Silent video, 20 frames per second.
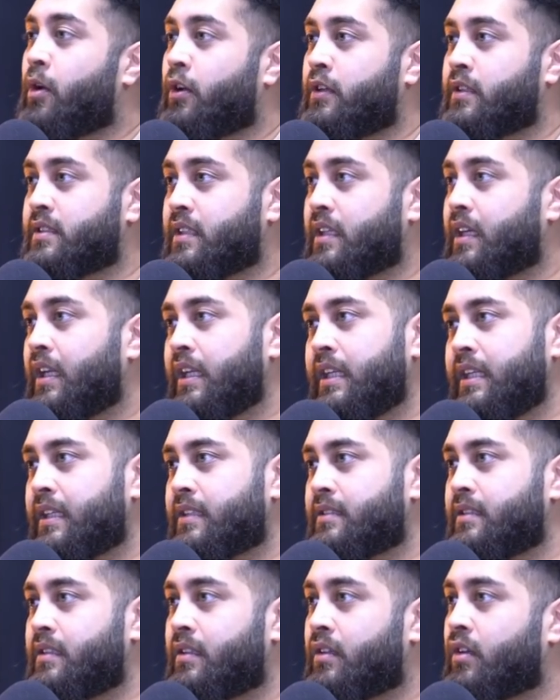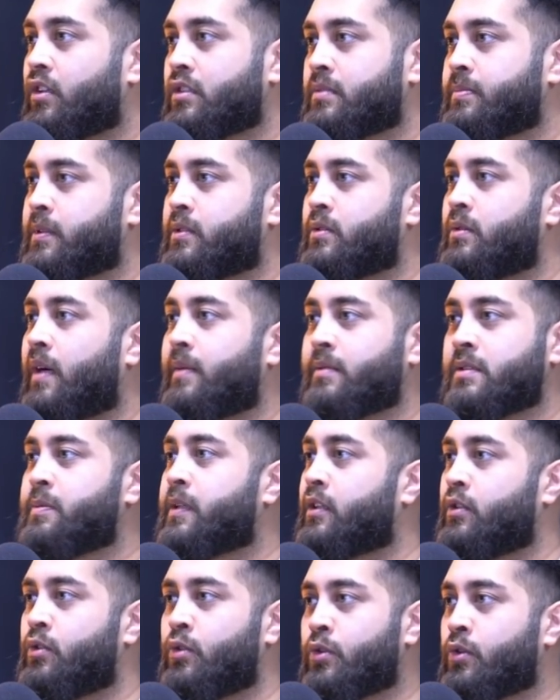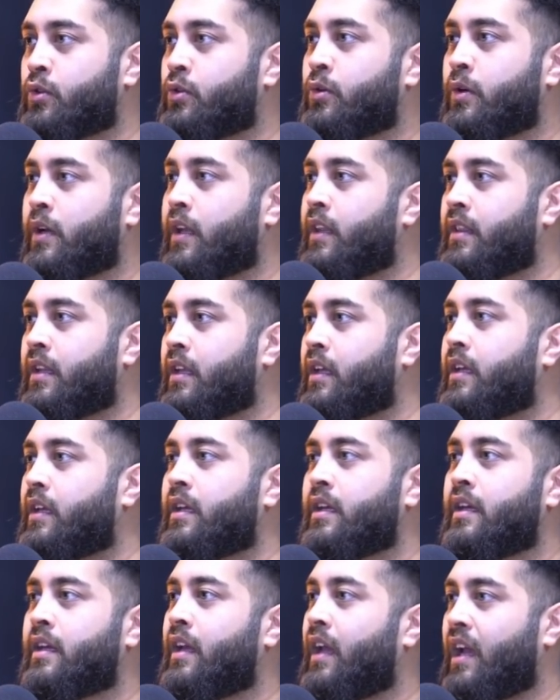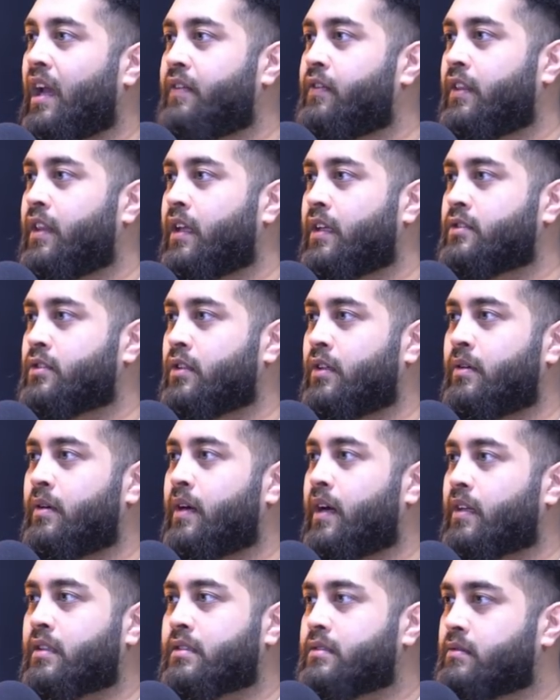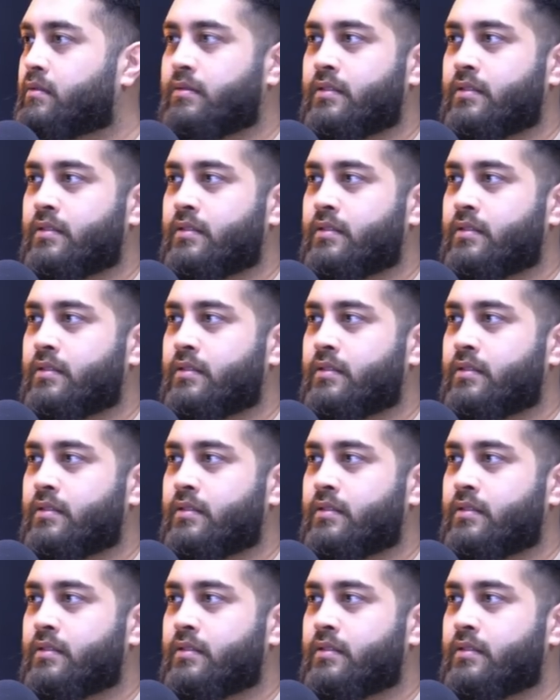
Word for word: to be honest, in clinics and in hospital, I'm speaking Urdu, Hindi, everything. Really? So I